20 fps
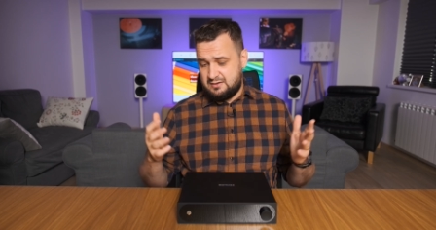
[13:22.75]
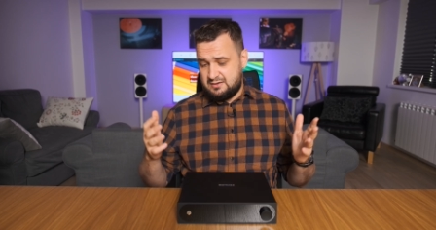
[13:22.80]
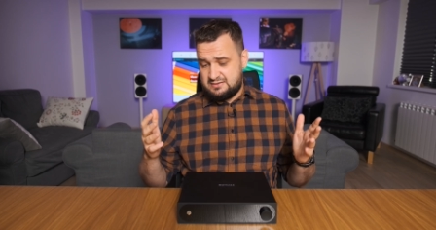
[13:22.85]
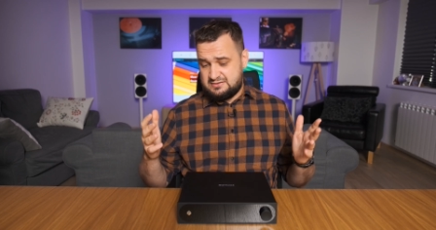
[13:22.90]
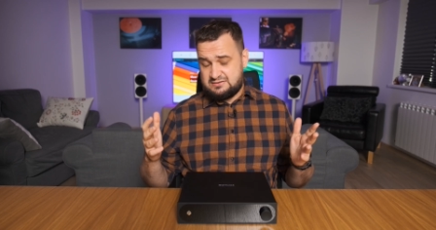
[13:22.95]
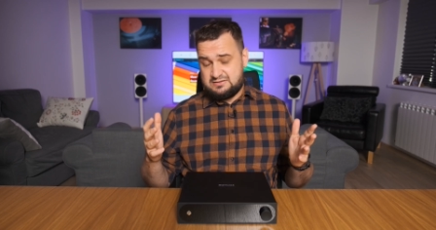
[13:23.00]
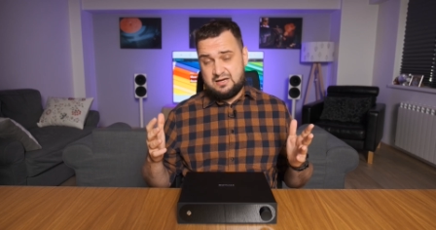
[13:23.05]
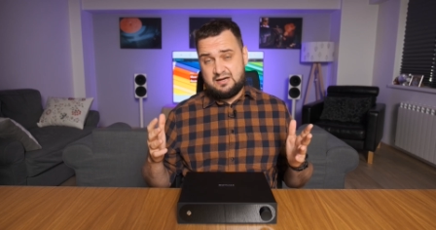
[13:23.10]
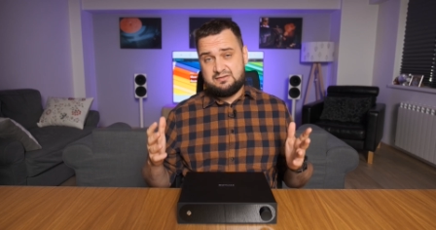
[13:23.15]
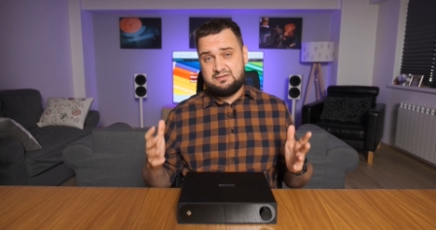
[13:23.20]

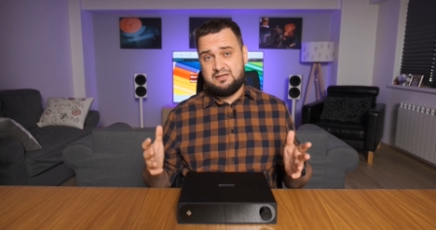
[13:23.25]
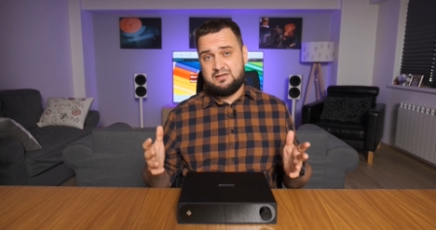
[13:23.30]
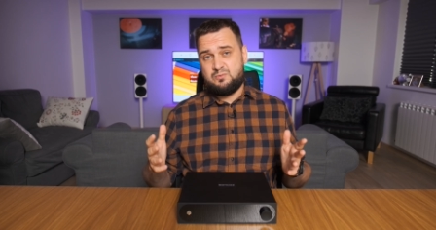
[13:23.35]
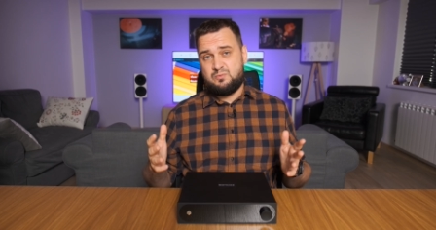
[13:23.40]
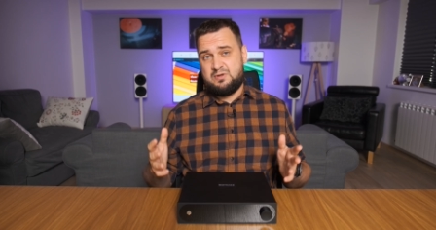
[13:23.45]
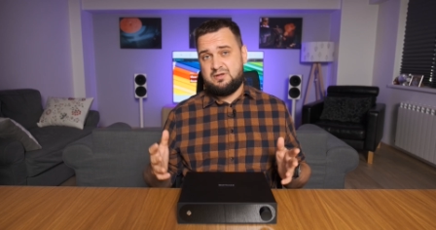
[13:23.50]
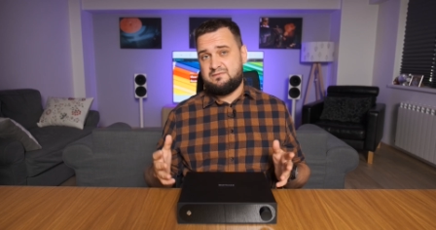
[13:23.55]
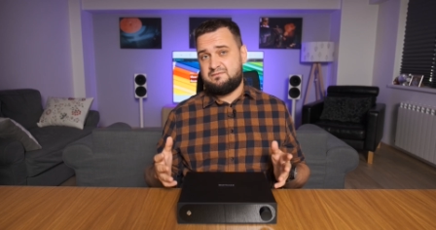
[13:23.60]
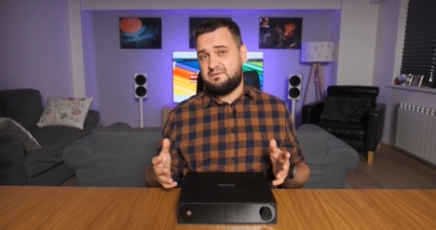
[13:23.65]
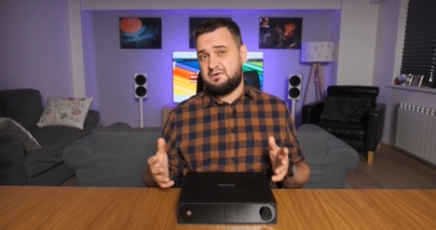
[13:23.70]
Starting
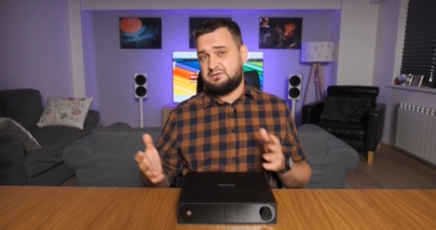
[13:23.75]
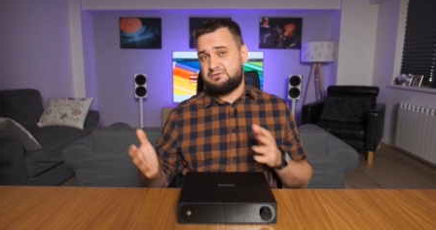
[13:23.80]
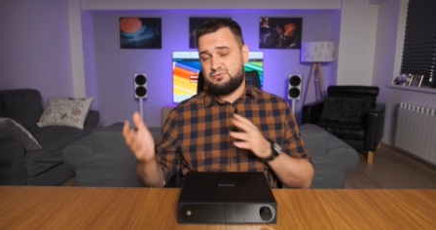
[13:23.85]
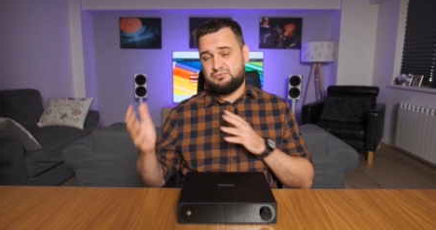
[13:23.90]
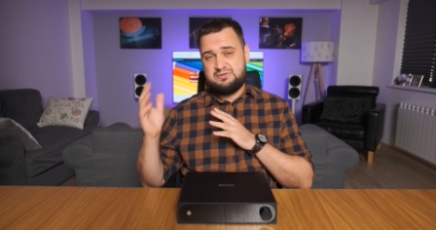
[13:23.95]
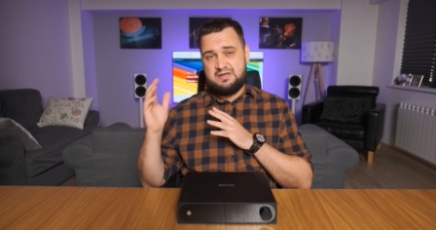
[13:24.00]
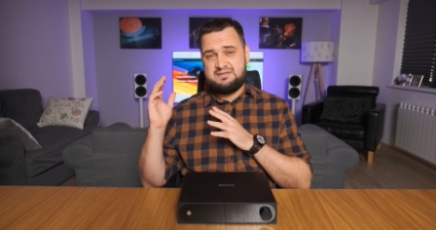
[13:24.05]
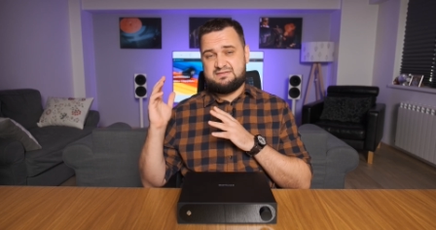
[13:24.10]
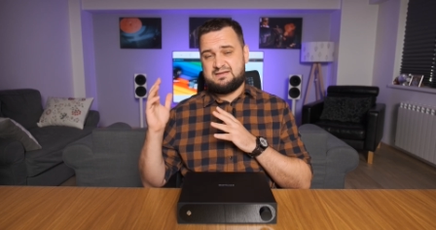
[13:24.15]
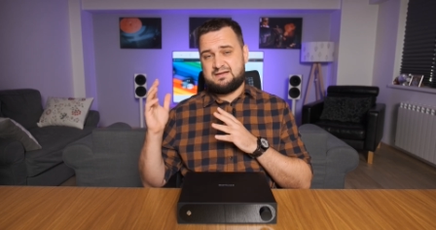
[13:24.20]
with 2
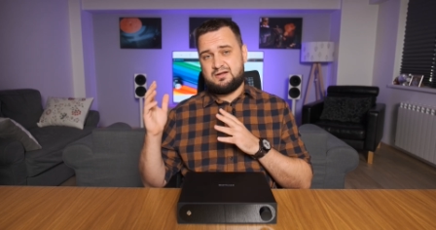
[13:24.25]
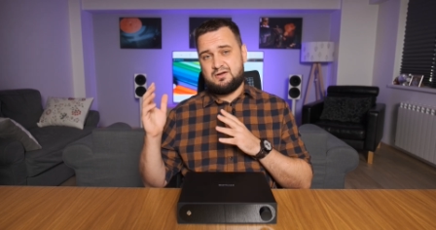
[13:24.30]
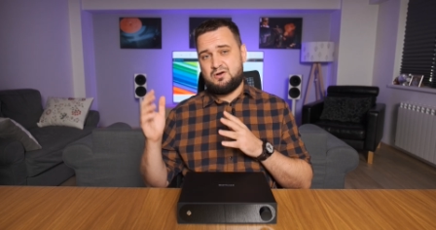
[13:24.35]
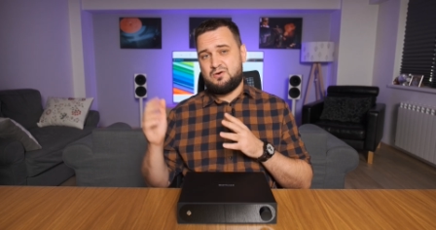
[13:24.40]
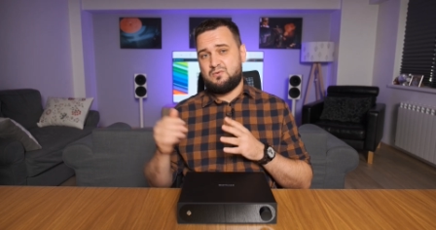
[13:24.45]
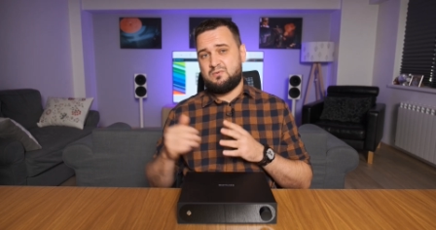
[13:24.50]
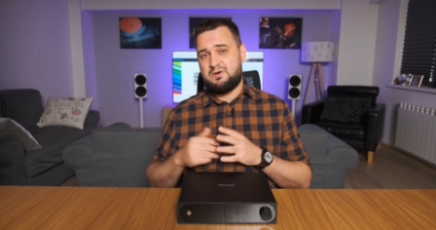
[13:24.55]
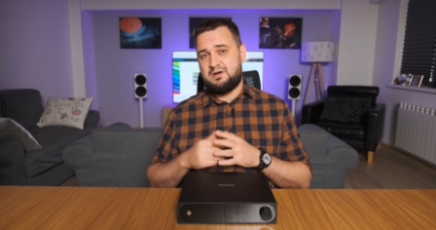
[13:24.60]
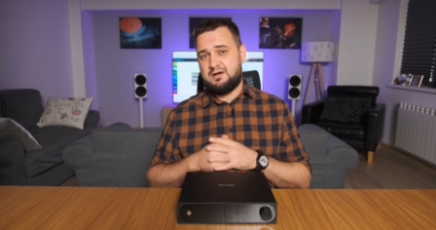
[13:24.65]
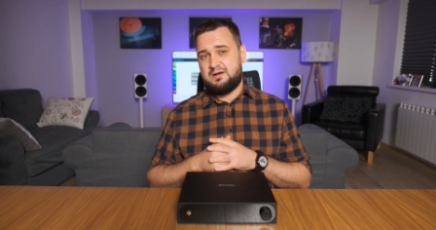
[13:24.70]
days
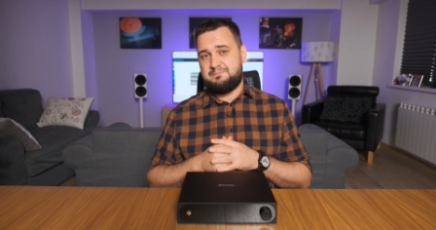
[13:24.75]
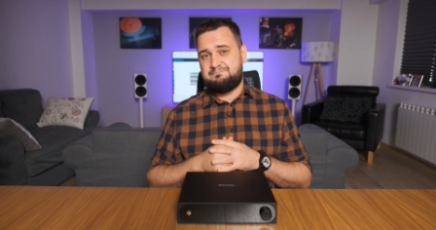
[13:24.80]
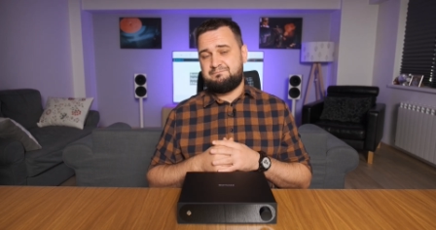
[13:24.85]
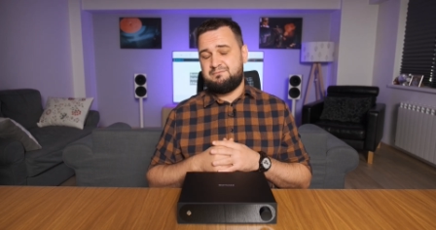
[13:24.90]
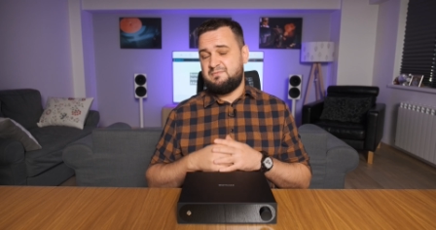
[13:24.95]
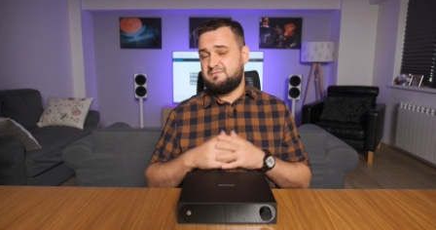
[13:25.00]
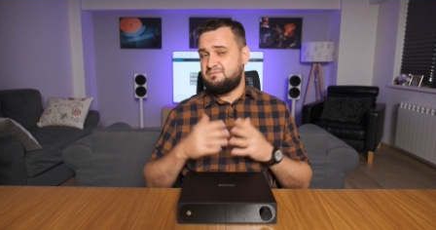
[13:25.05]
ago,